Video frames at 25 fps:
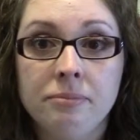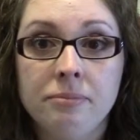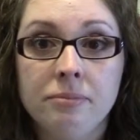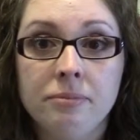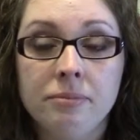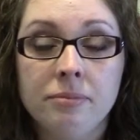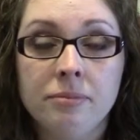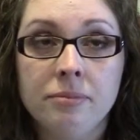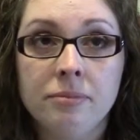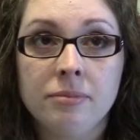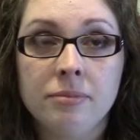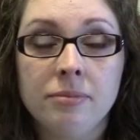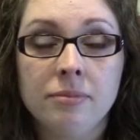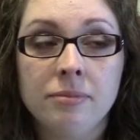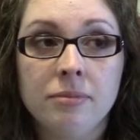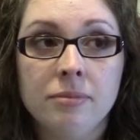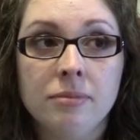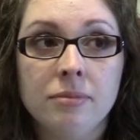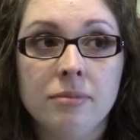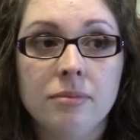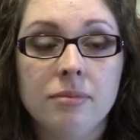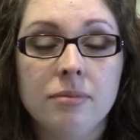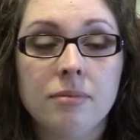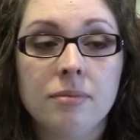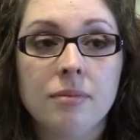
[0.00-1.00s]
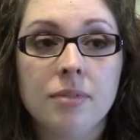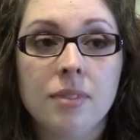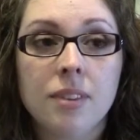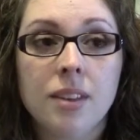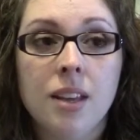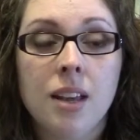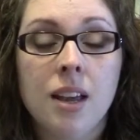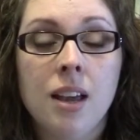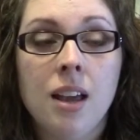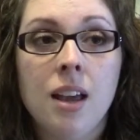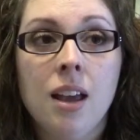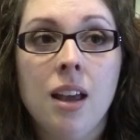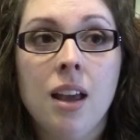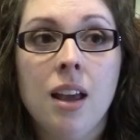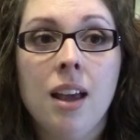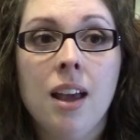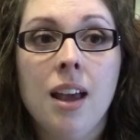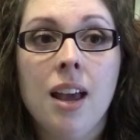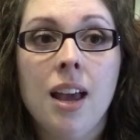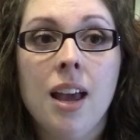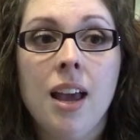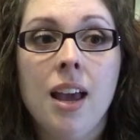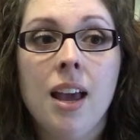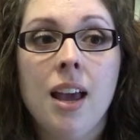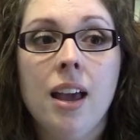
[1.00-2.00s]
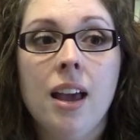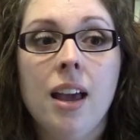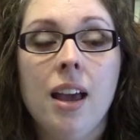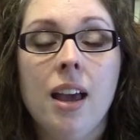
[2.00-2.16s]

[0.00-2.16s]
(silence)